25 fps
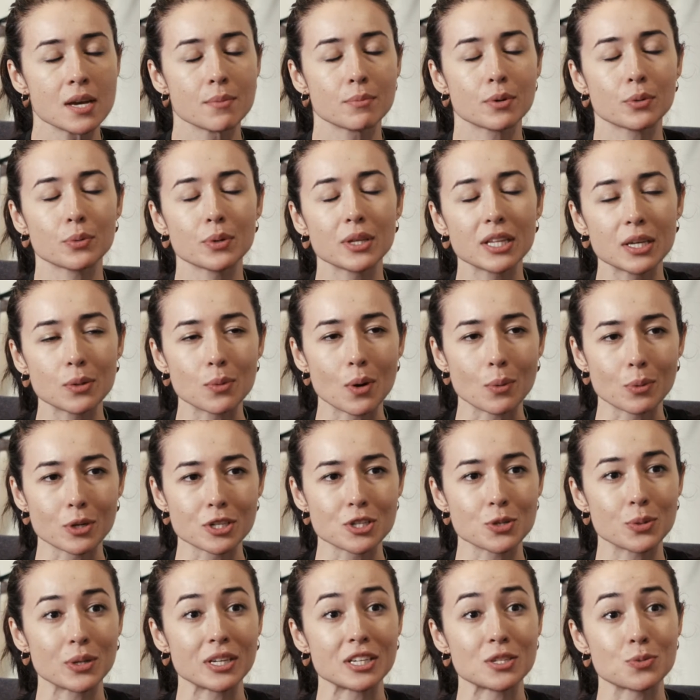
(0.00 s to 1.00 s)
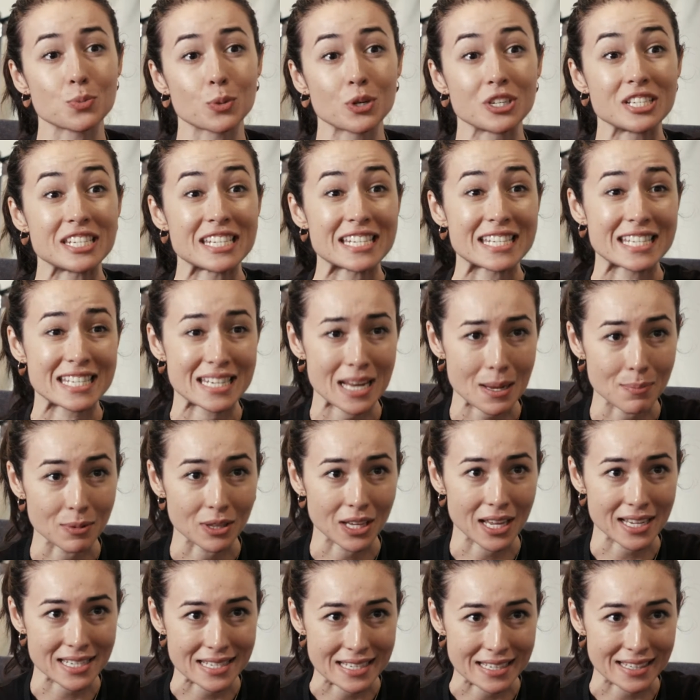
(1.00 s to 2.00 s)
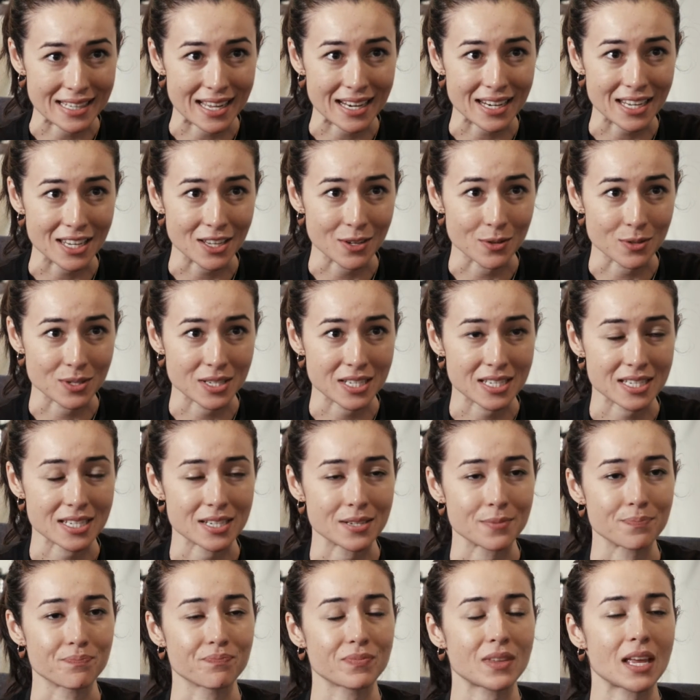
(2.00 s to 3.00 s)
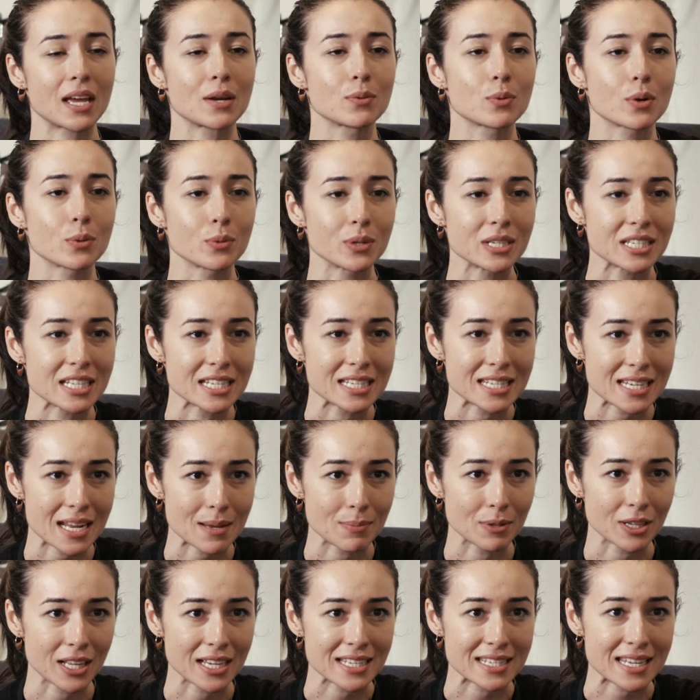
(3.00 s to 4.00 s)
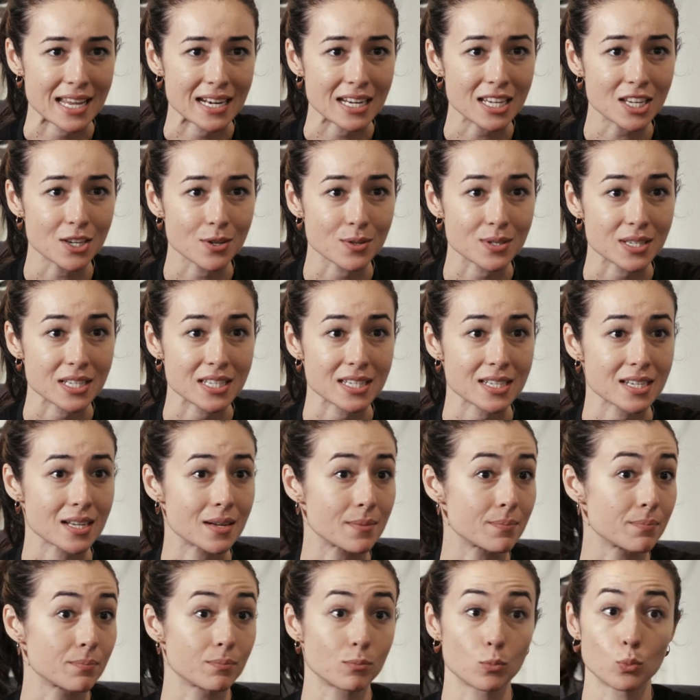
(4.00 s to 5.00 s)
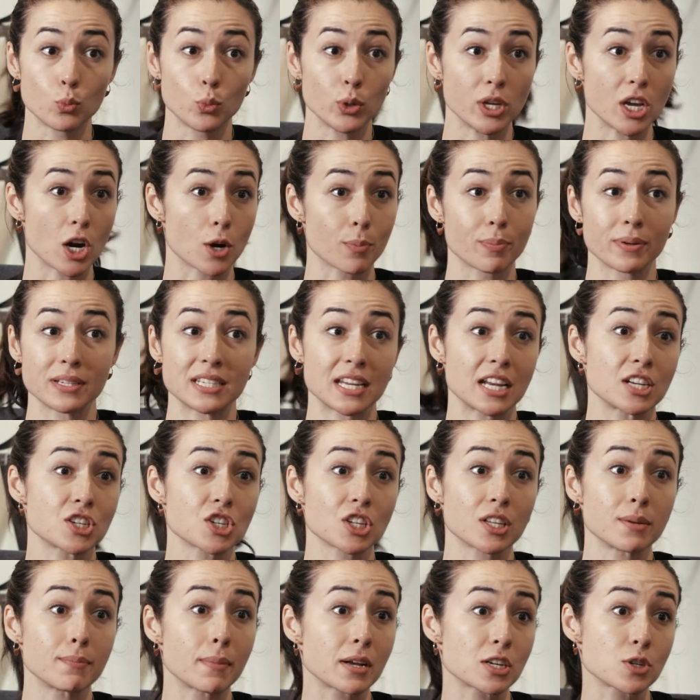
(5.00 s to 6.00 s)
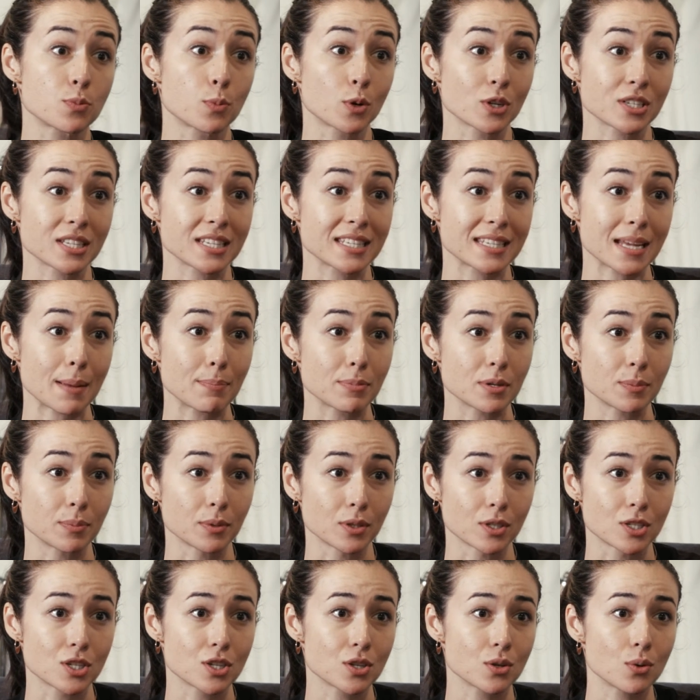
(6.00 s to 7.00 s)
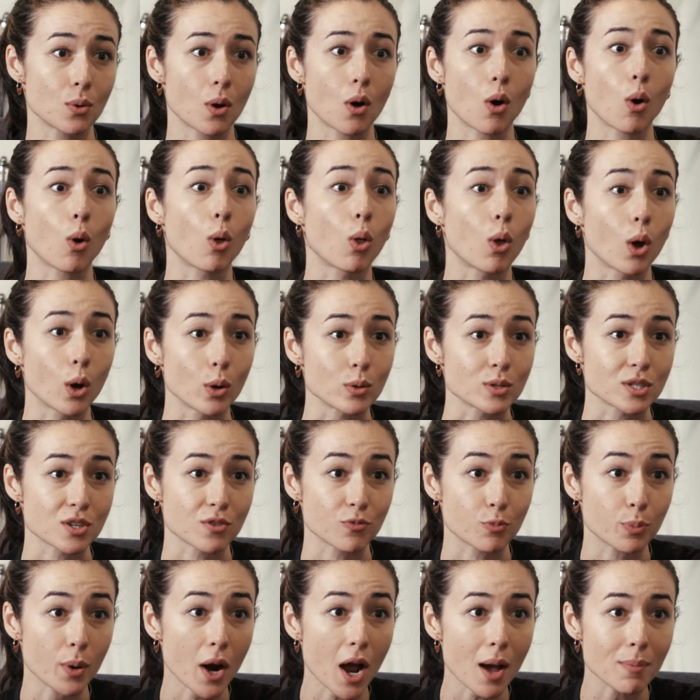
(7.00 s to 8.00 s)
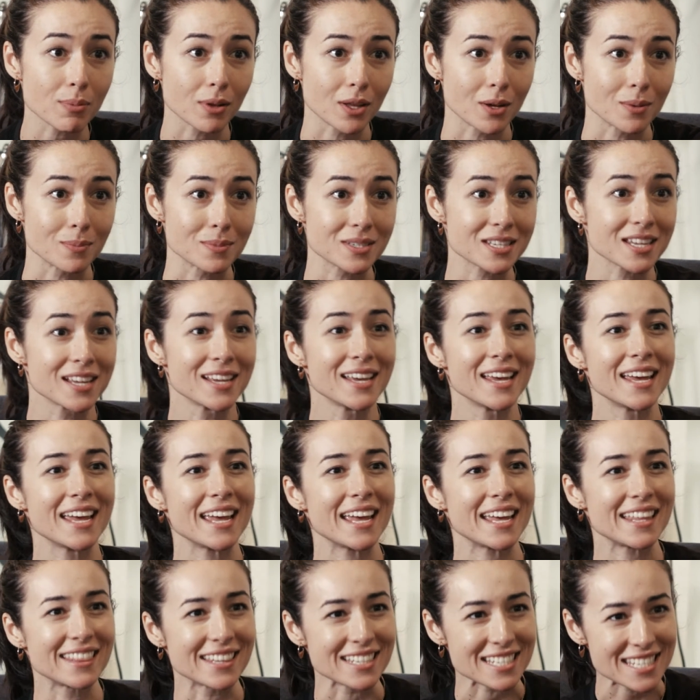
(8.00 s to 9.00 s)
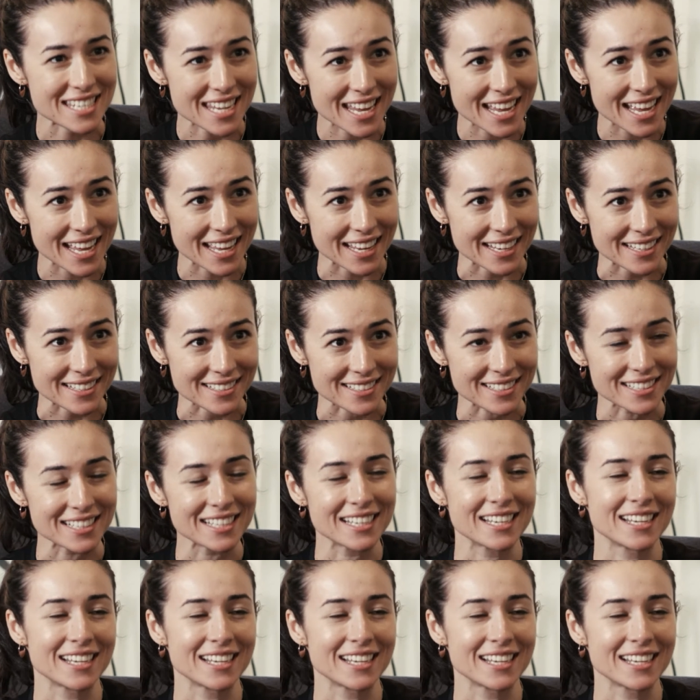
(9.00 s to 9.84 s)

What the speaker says: But really what we're doing is we're destabilizing that ecosystem. And when we destabilize that ecosystem, we are potentially much more susceptible to a whole host of problems in the skin.